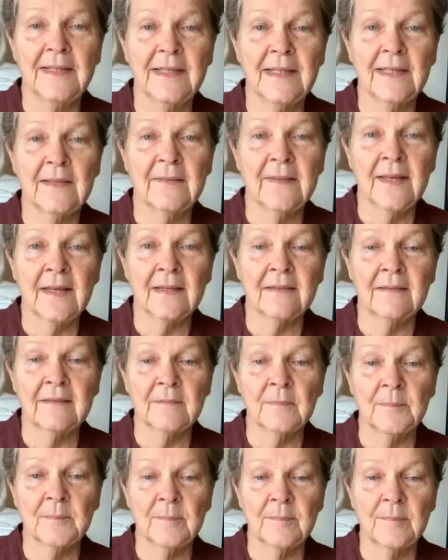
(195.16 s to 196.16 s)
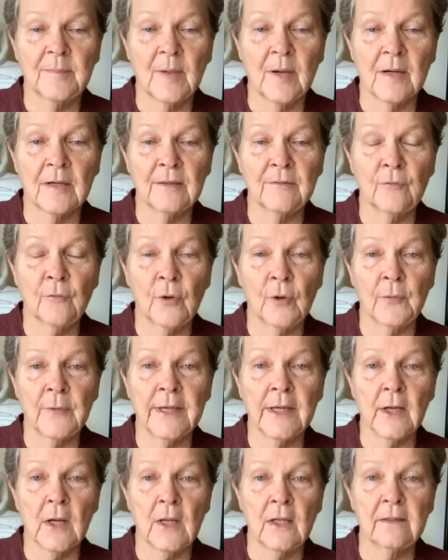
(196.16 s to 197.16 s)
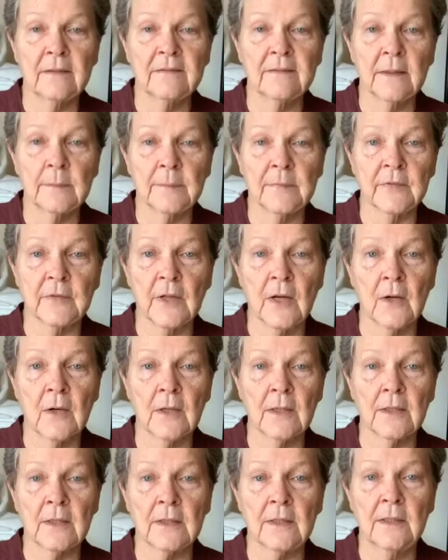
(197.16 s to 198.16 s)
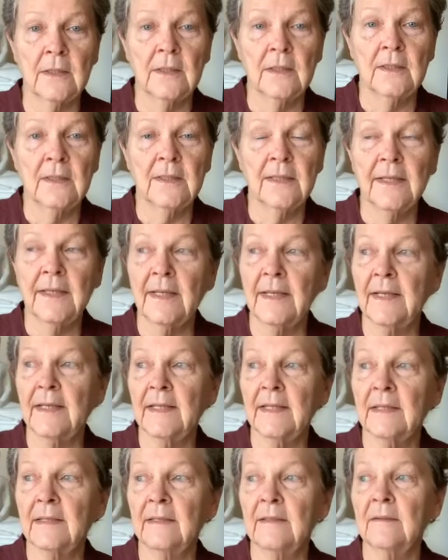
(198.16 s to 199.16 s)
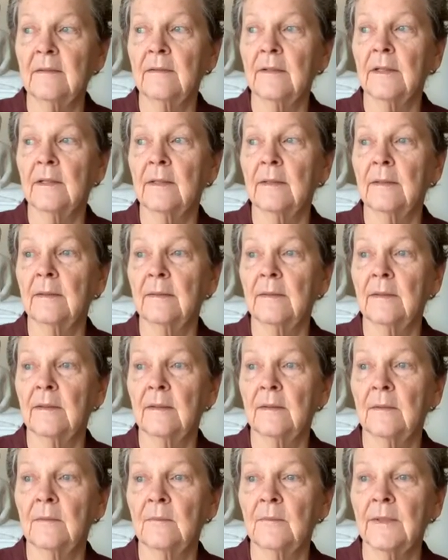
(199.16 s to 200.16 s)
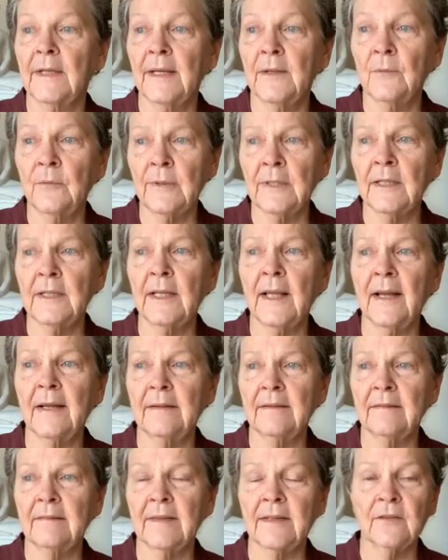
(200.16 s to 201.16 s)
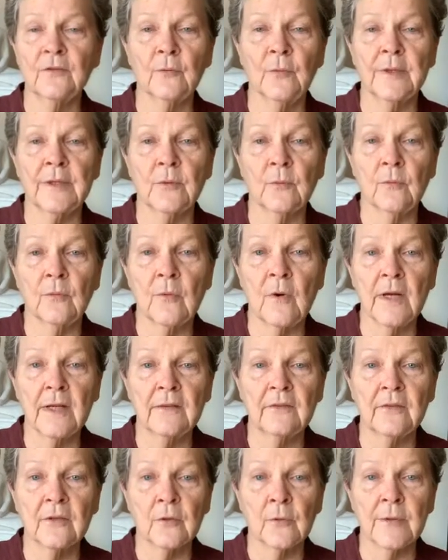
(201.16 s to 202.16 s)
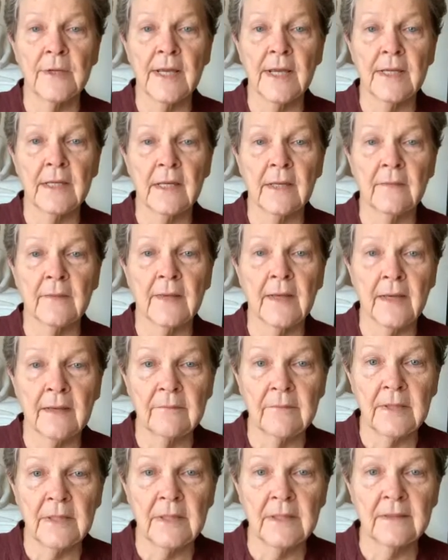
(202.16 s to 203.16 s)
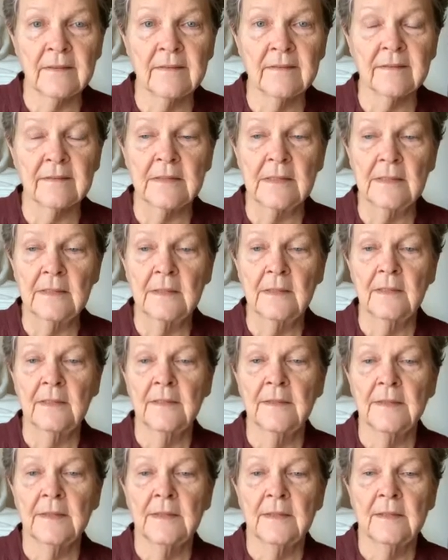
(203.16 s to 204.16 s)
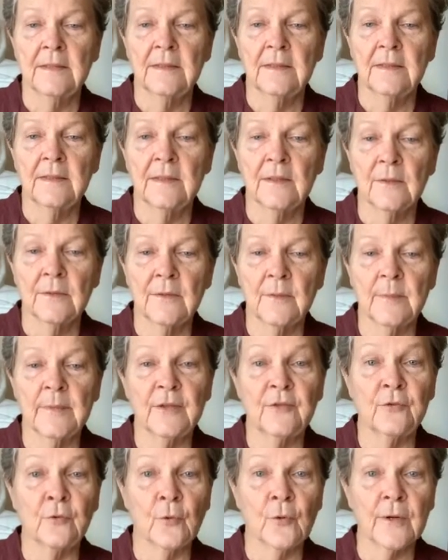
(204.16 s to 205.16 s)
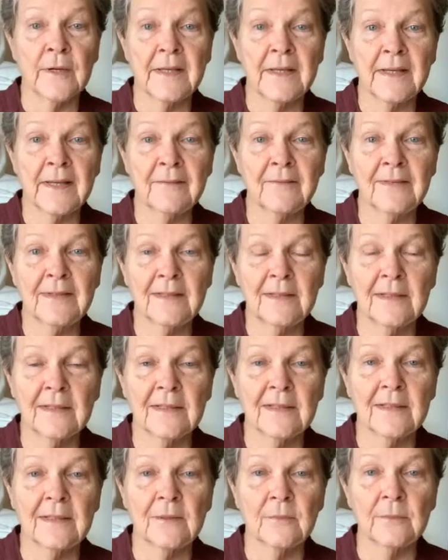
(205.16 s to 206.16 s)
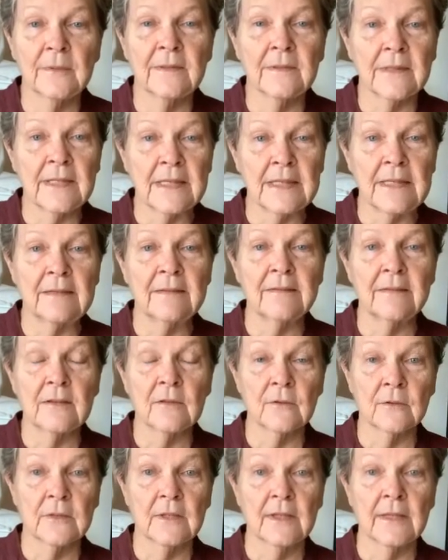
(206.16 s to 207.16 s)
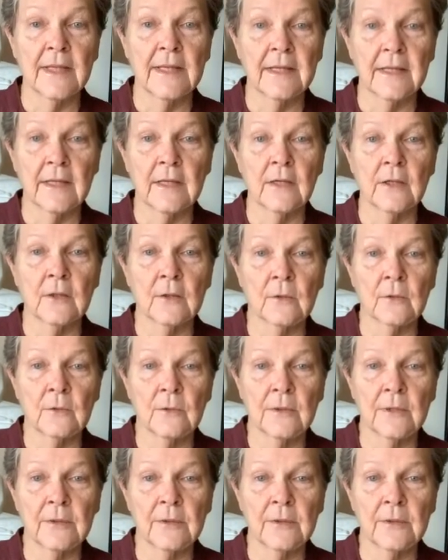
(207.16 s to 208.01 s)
And that's part of what we call samsara. And when I realized that's what it was creating the heaviness, or the majority of it, it was easier to let it go.